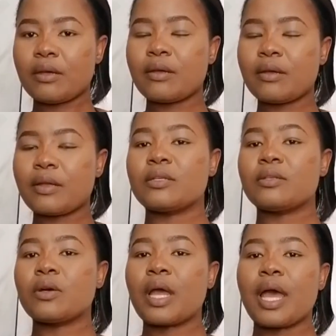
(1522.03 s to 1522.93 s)
Okay,
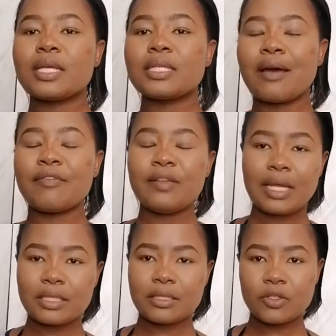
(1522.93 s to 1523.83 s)
so guys, I feel
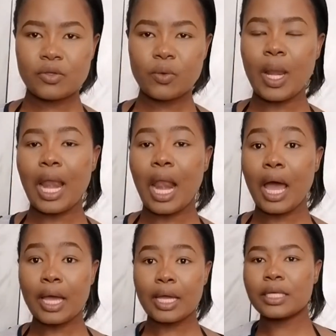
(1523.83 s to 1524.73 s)
like it's too
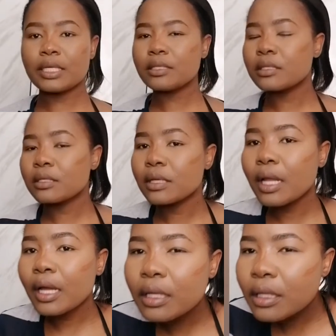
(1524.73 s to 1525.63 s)
light,
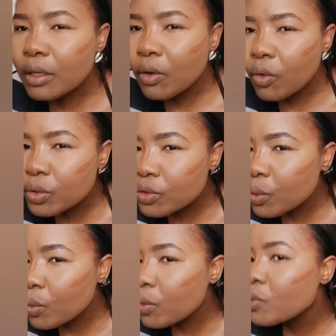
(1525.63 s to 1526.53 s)
like the
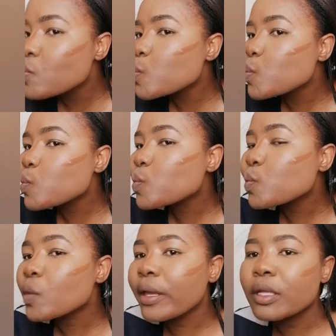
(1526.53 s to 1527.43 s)
contour.
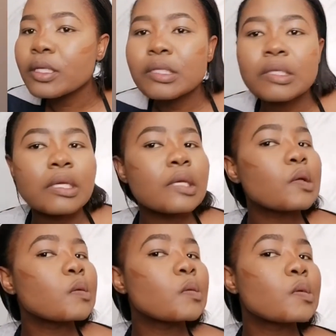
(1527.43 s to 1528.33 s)
Can you see?
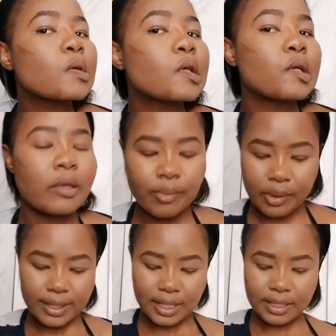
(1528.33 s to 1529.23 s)

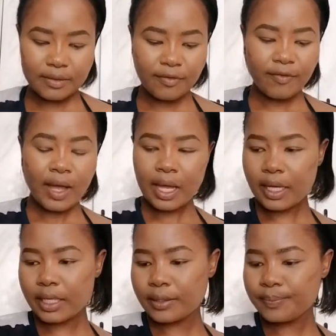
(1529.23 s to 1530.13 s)
But it's
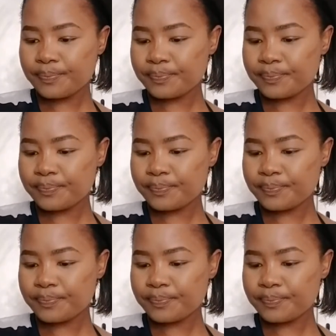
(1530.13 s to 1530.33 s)
fine.